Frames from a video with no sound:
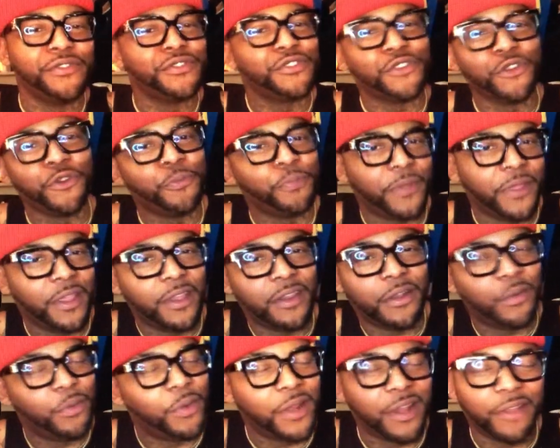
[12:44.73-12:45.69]
stupid
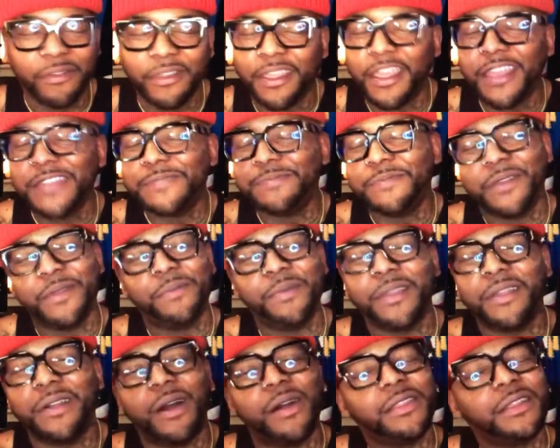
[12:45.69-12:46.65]
or whatever the case may
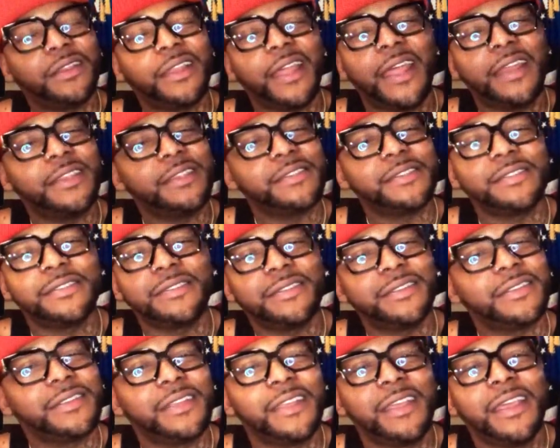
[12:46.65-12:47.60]
be. All of that is,
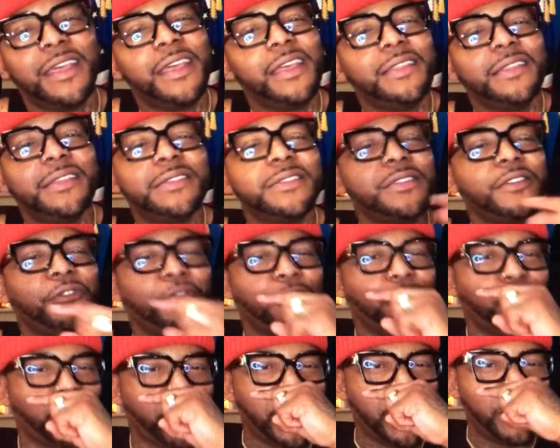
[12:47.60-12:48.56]
this is a
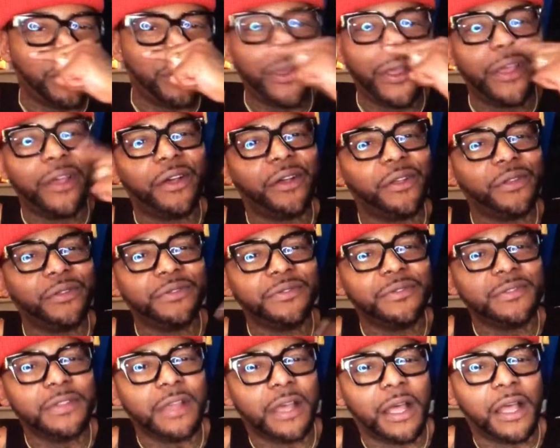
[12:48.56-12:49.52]
free will
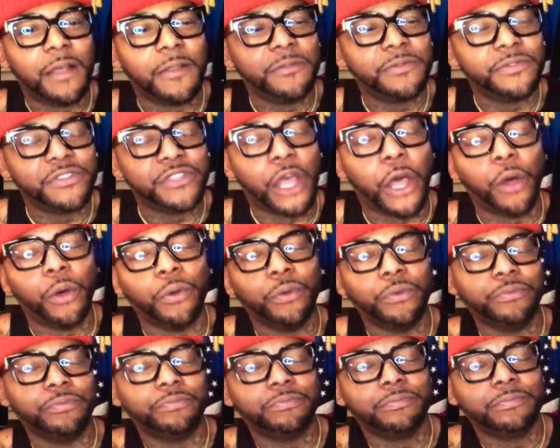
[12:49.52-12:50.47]

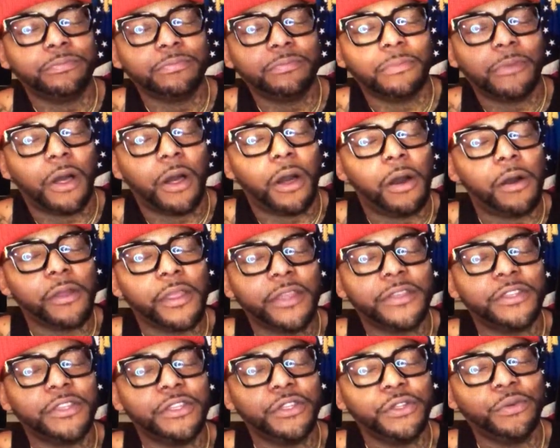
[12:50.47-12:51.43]
zone. All
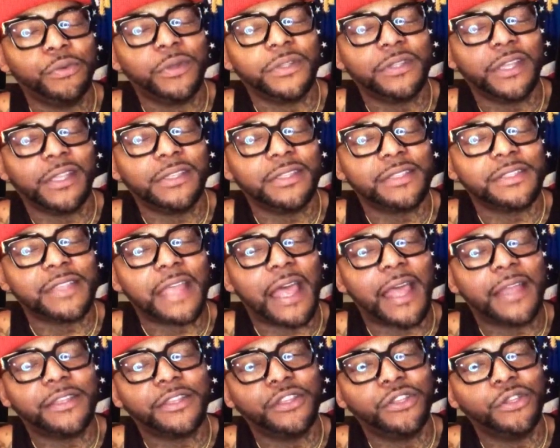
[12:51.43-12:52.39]
get to do what they
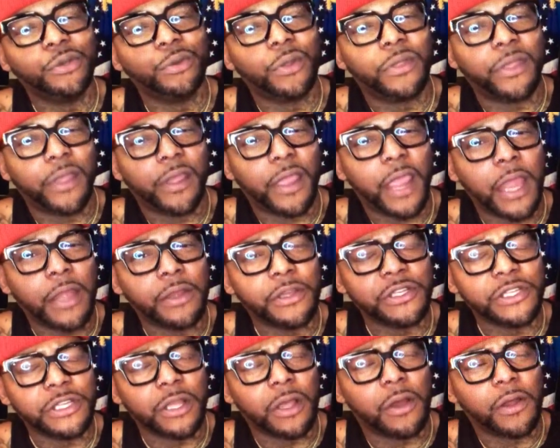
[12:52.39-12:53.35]
decide to do with their
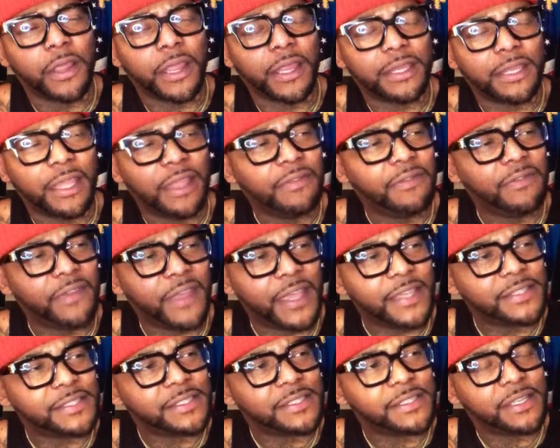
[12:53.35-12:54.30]
energy. All get to
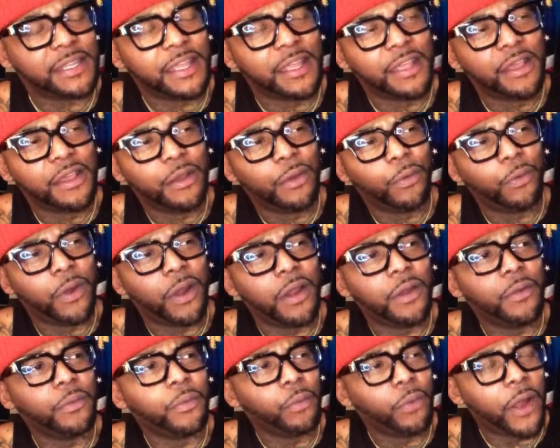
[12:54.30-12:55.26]
invest
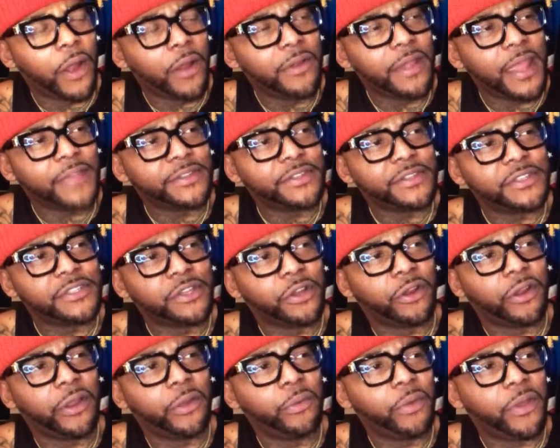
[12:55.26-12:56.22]
where
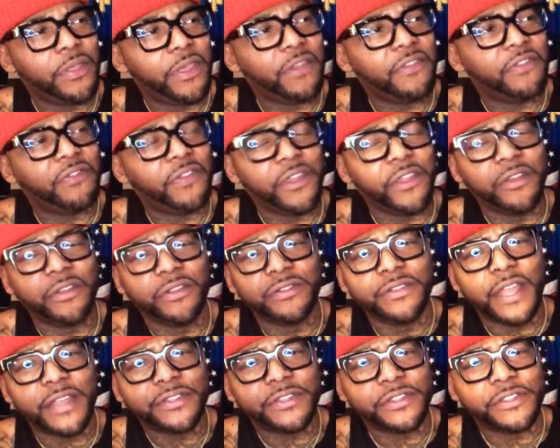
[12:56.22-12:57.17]
necessary, where they
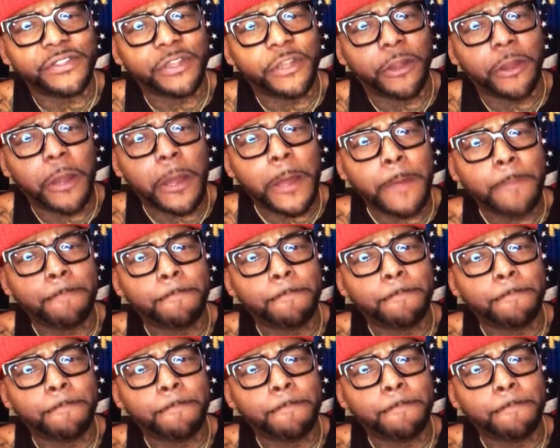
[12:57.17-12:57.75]
feel necessary,